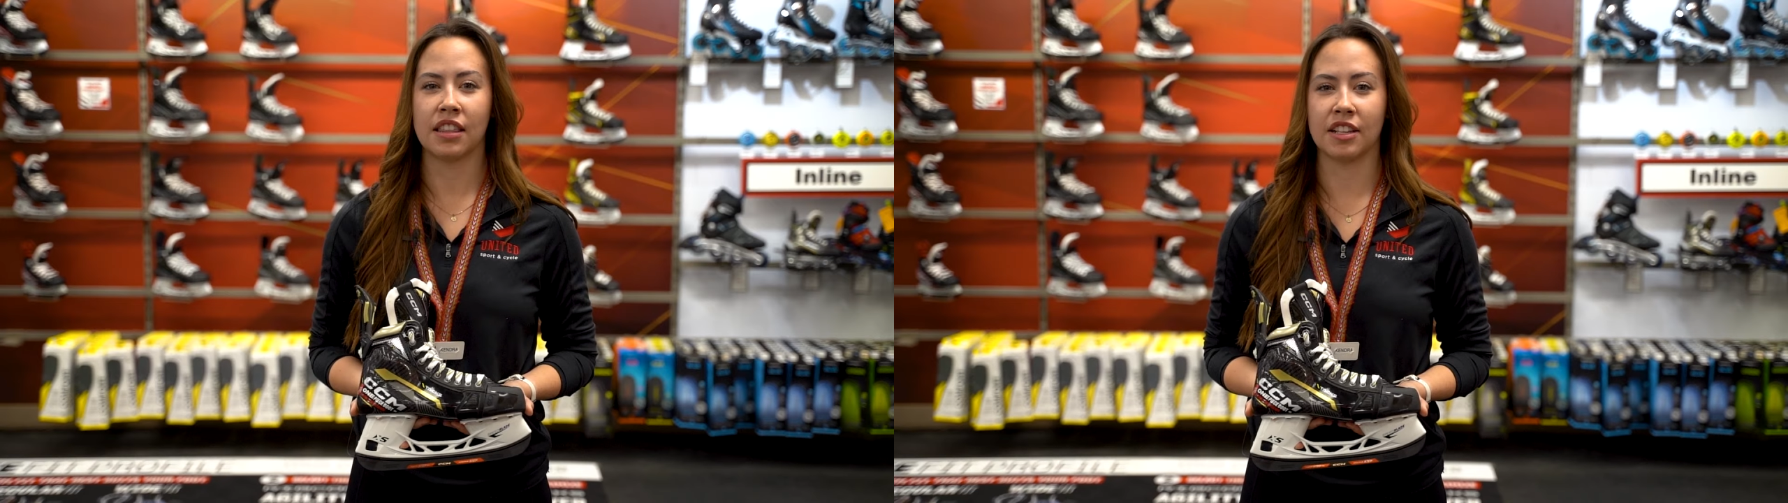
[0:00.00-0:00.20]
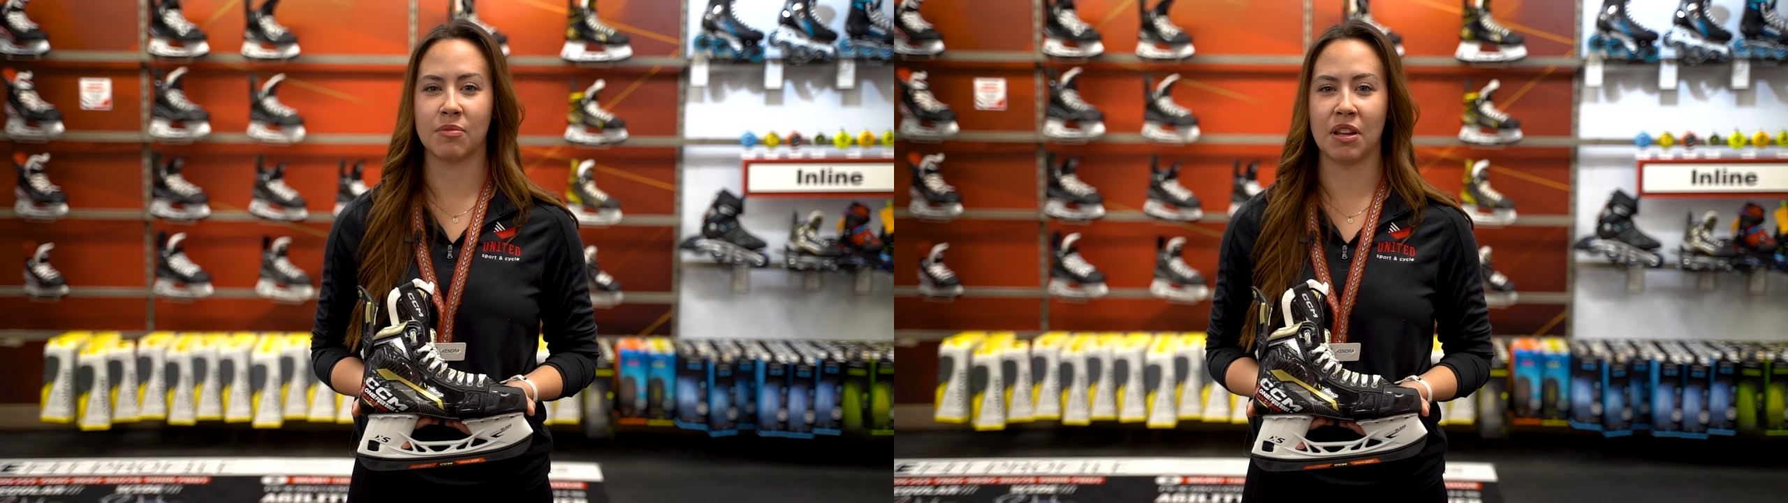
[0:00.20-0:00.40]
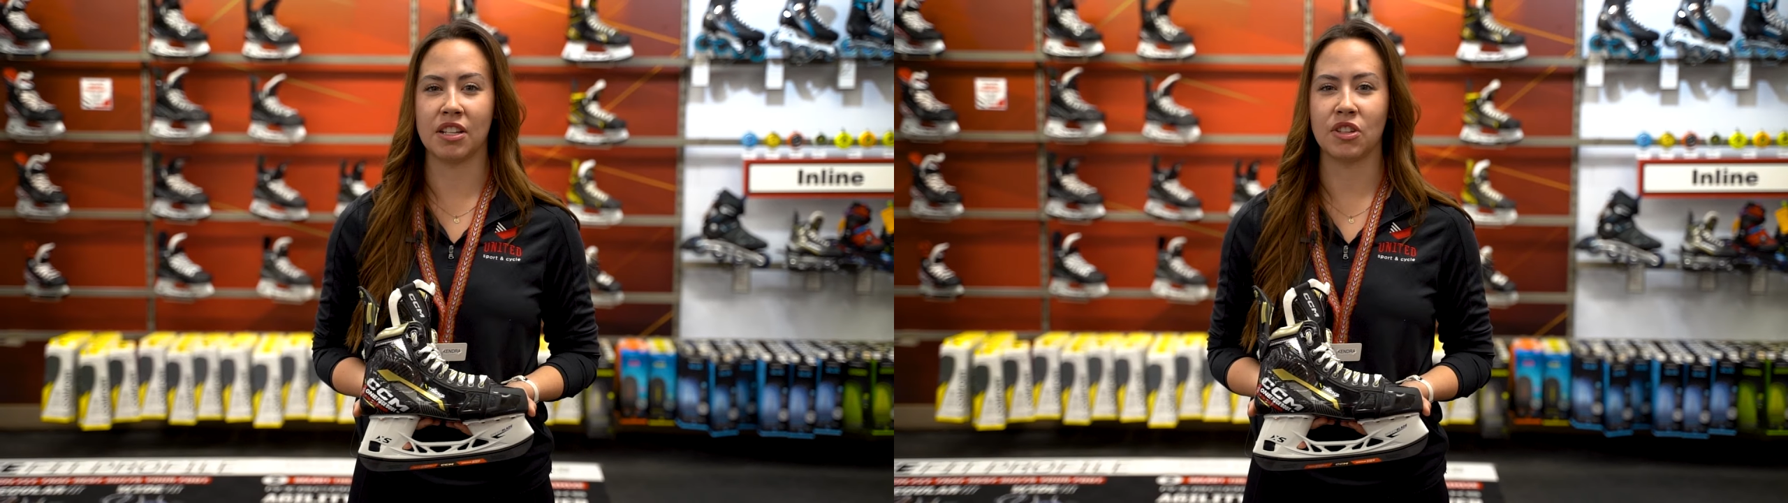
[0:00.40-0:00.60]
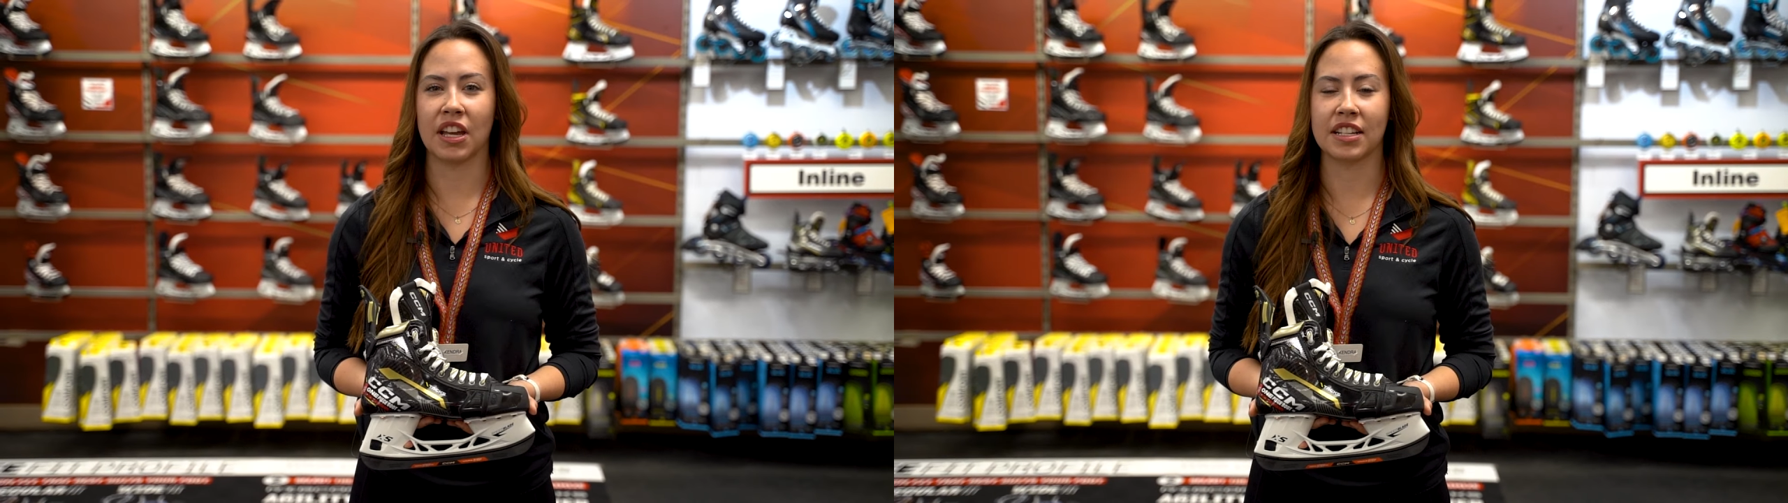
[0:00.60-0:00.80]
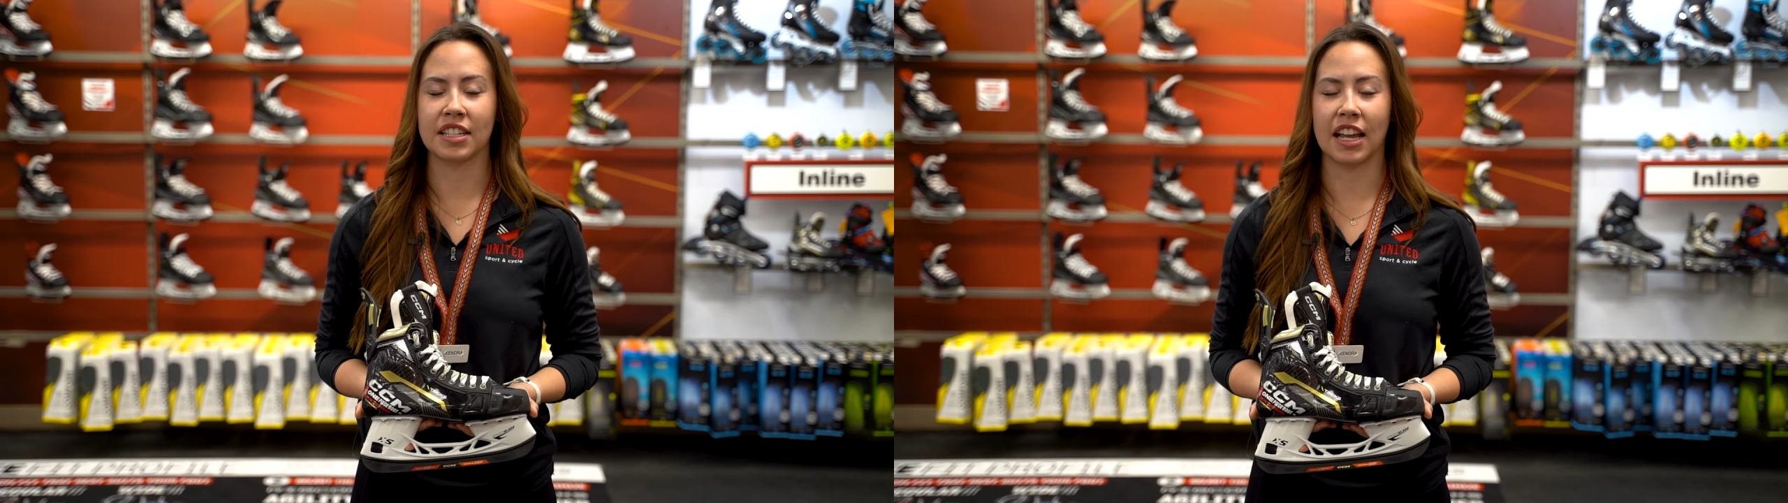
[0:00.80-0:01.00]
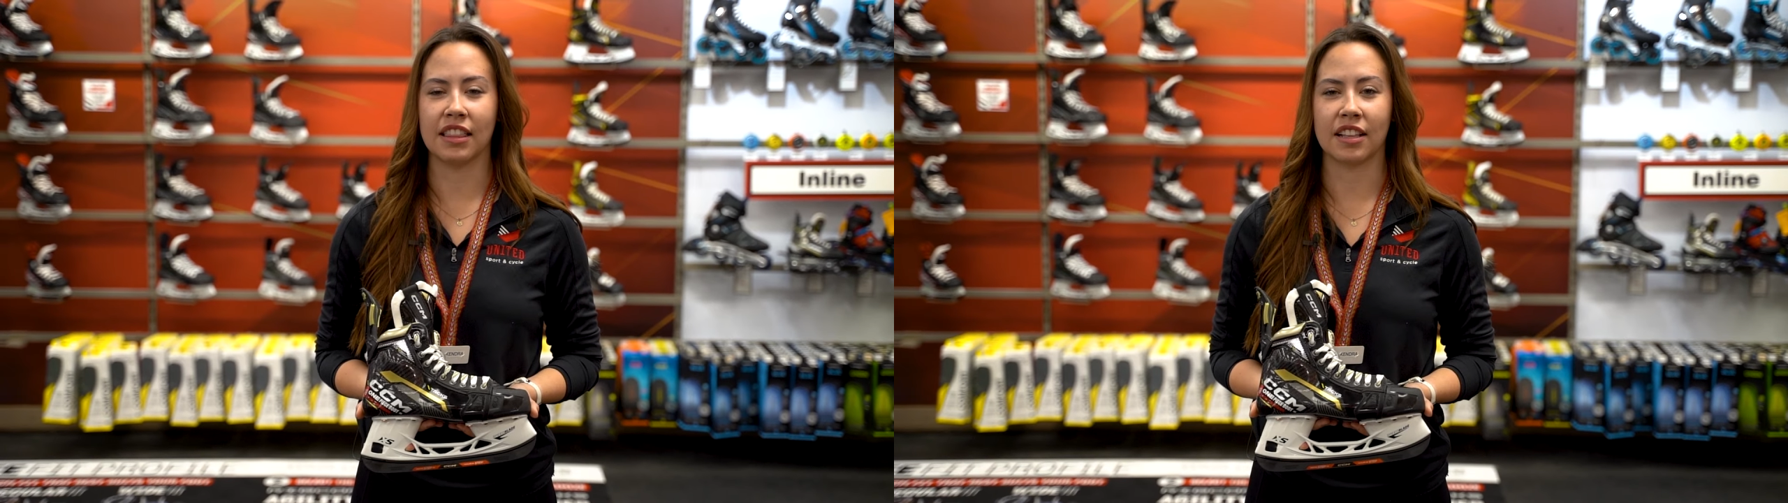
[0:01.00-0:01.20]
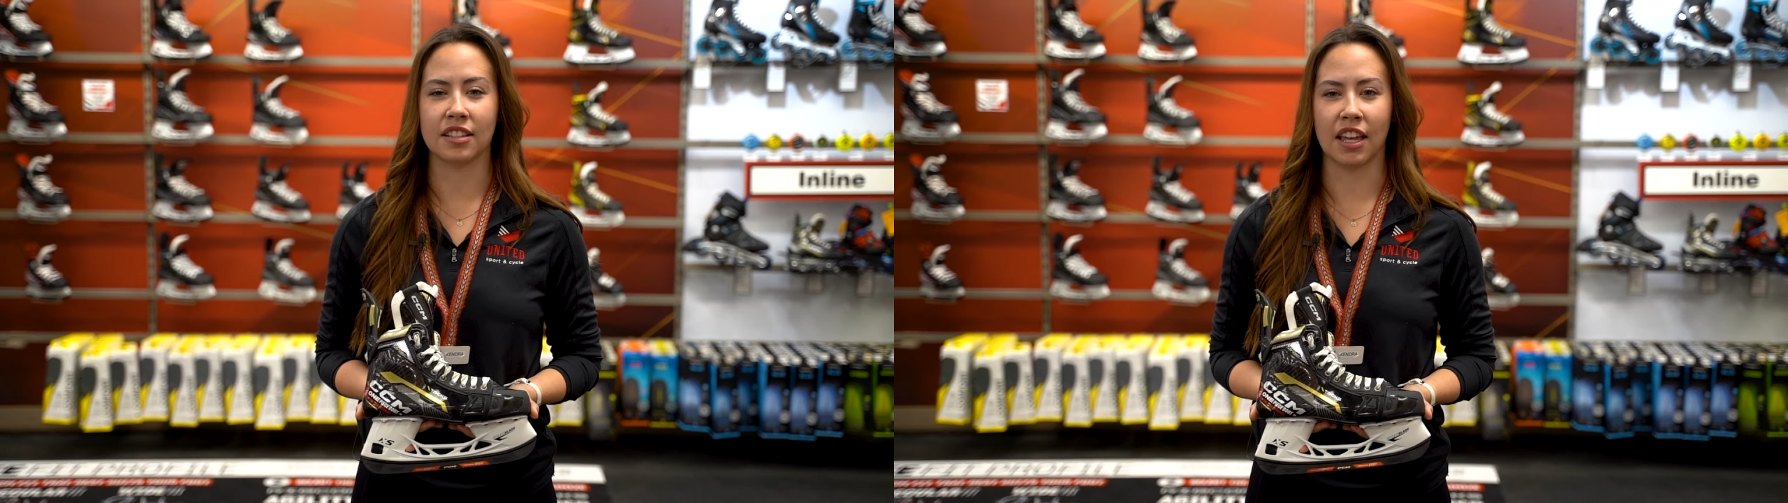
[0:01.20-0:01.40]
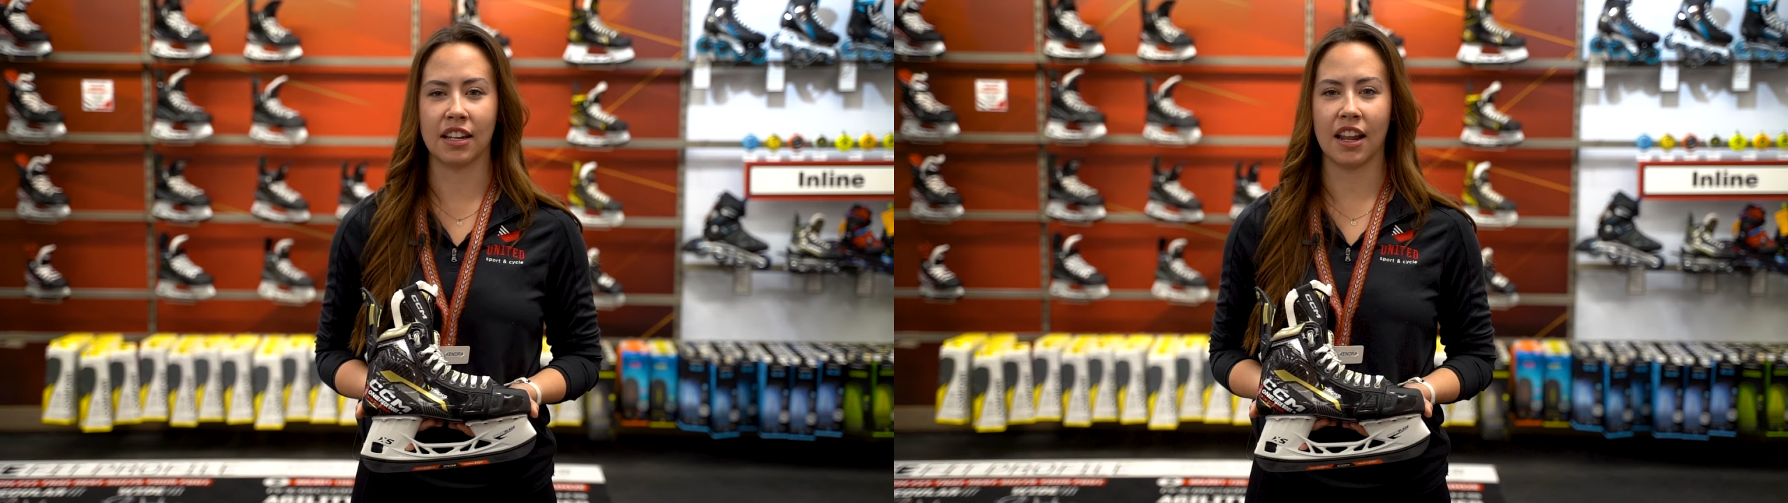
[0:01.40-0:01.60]
This means you get a skate
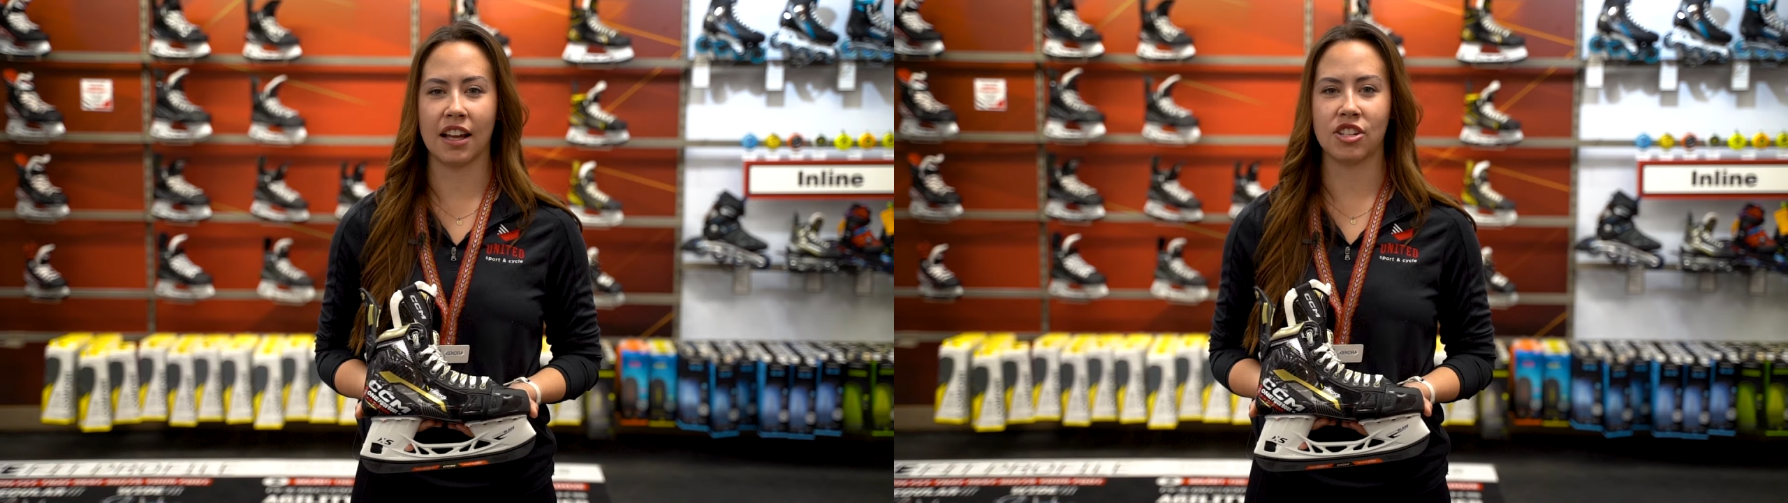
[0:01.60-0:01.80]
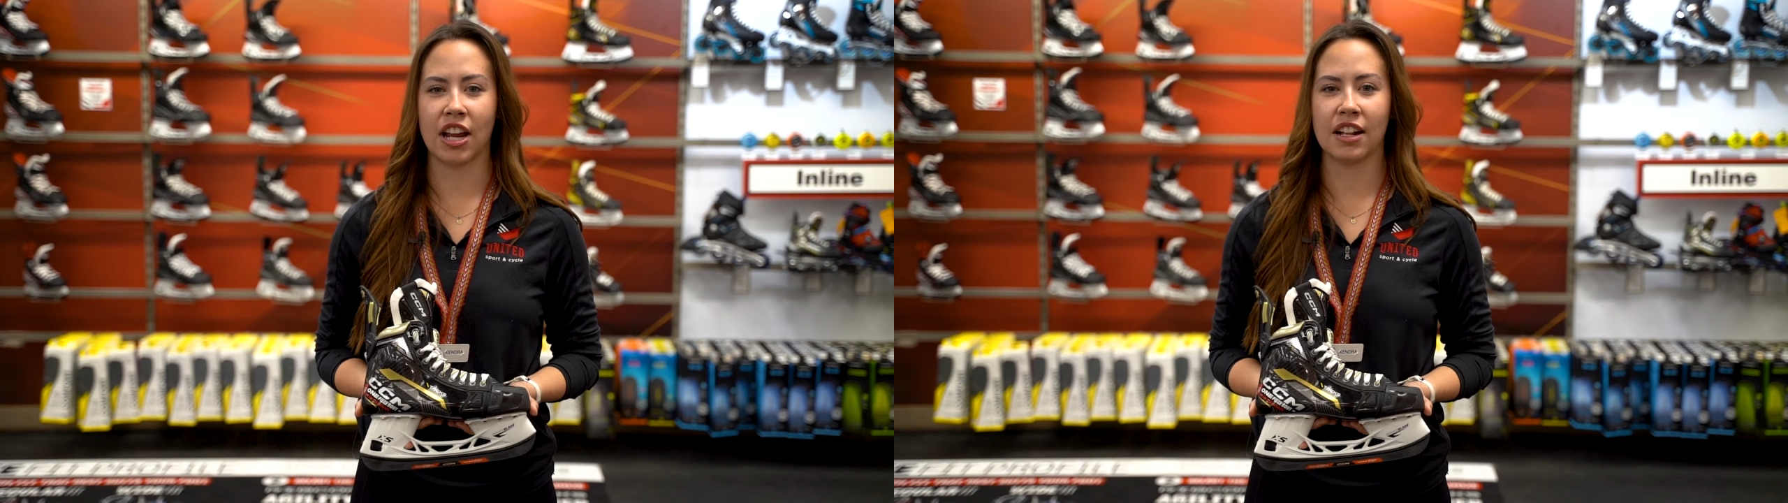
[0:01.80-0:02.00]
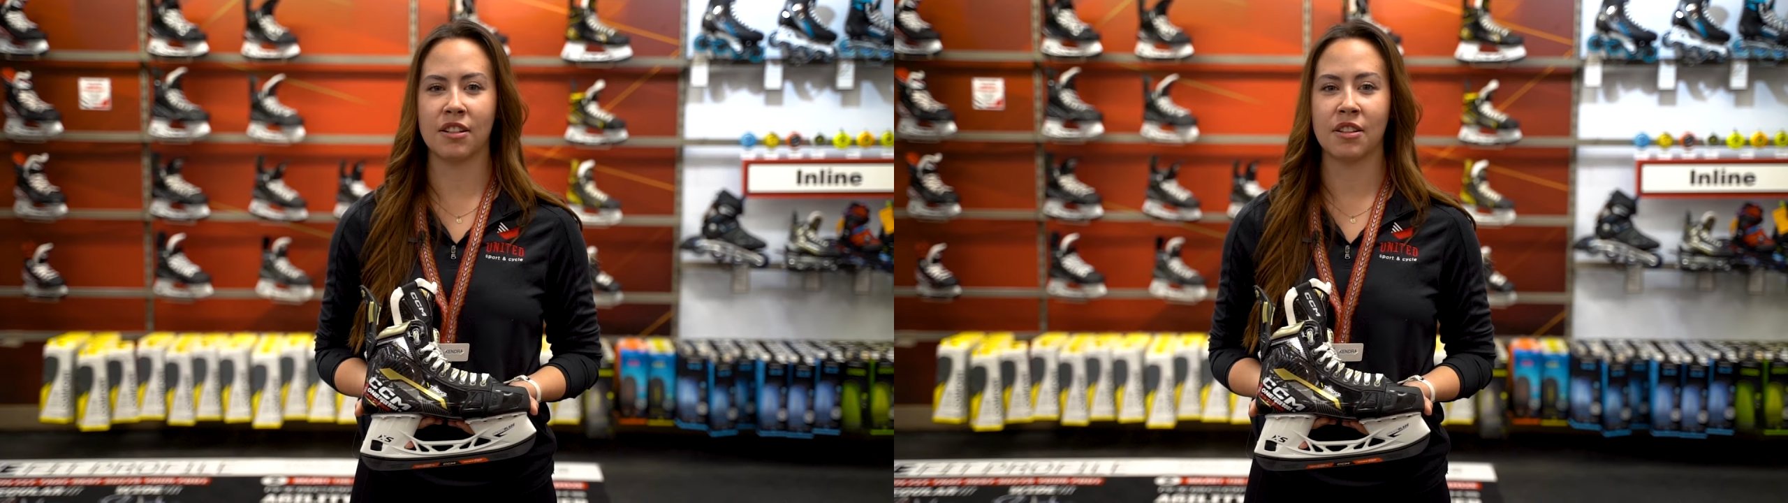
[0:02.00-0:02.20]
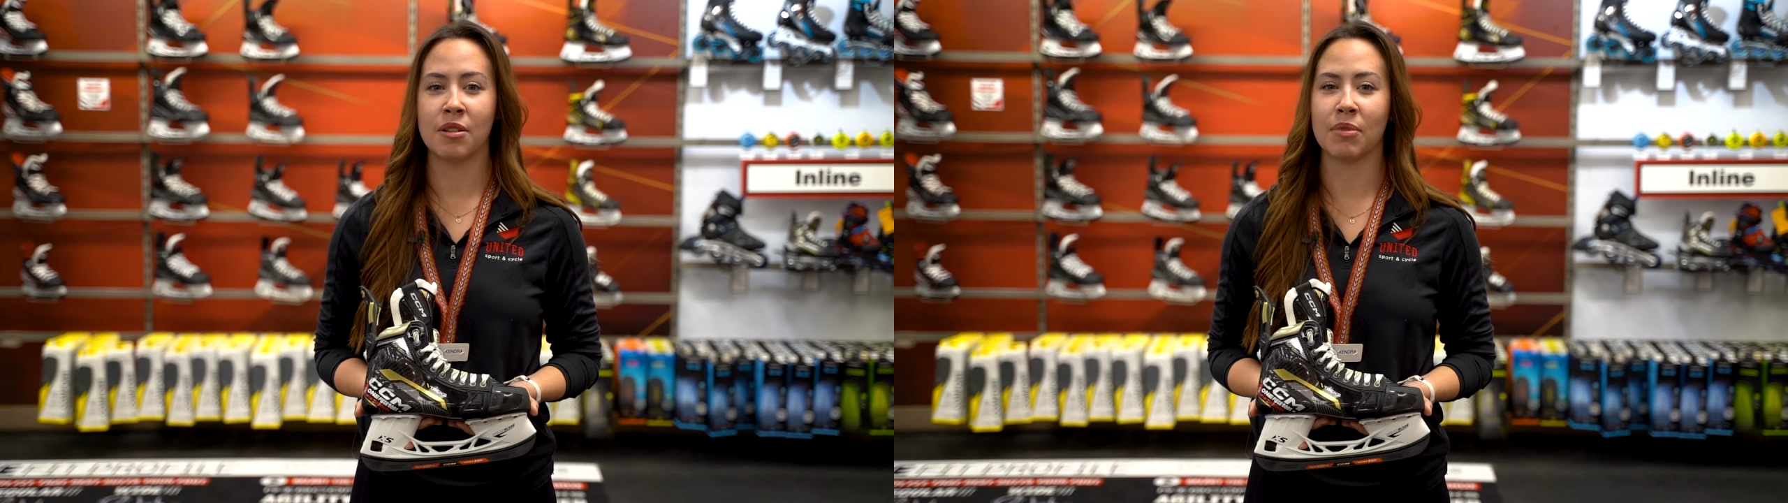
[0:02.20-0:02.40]
that's light and agile,